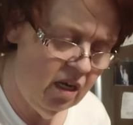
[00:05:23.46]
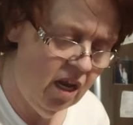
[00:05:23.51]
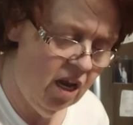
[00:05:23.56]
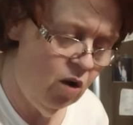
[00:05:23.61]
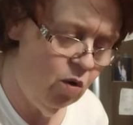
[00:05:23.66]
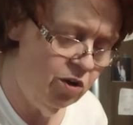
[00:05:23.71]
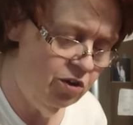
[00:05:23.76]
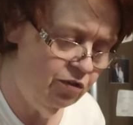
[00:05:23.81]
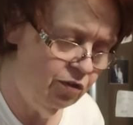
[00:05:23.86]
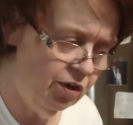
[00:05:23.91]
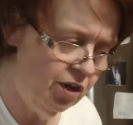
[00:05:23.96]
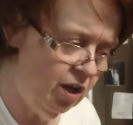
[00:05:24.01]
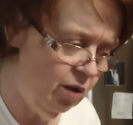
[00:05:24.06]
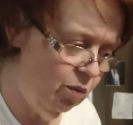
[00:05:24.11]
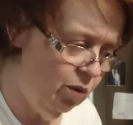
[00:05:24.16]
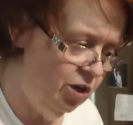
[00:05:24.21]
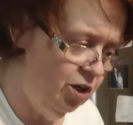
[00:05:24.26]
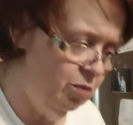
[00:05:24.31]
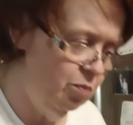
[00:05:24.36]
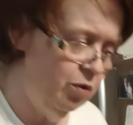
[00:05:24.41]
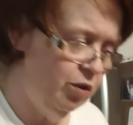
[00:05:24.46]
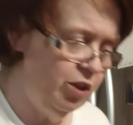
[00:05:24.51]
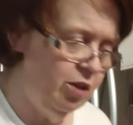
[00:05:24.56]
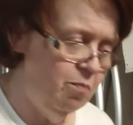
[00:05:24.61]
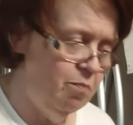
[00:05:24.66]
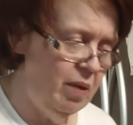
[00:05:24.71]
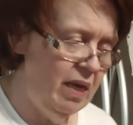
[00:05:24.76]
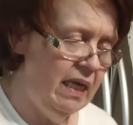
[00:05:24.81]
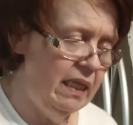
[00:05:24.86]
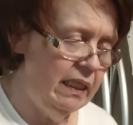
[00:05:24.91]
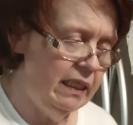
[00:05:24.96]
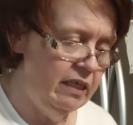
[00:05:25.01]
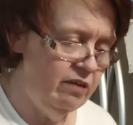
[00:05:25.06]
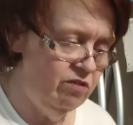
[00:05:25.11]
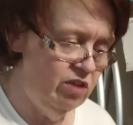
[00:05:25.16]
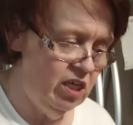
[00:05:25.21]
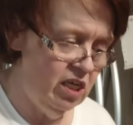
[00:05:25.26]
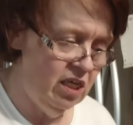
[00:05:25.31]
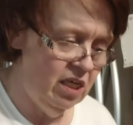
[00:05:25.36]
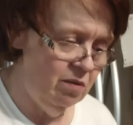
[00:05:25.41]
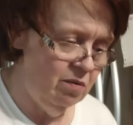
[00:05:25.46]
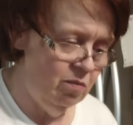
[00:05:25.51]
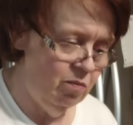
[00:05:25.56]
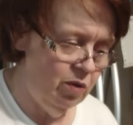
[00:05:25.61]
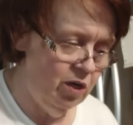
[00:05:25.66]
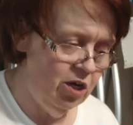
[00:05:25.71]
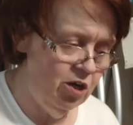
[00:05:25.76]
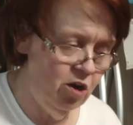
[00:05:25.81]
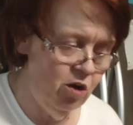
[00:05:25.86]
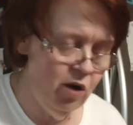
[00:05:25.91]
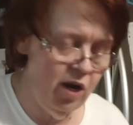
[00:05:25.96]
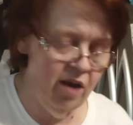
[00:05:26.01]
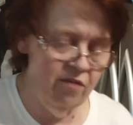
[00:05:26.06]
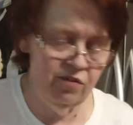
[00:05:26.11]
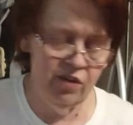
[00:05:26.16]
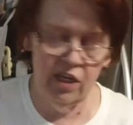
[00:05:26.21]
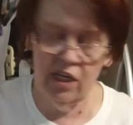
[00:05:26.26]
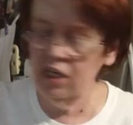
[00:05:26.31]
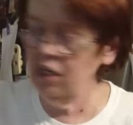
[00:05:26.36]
I always forget when to put the bay leaves in. But I know I have to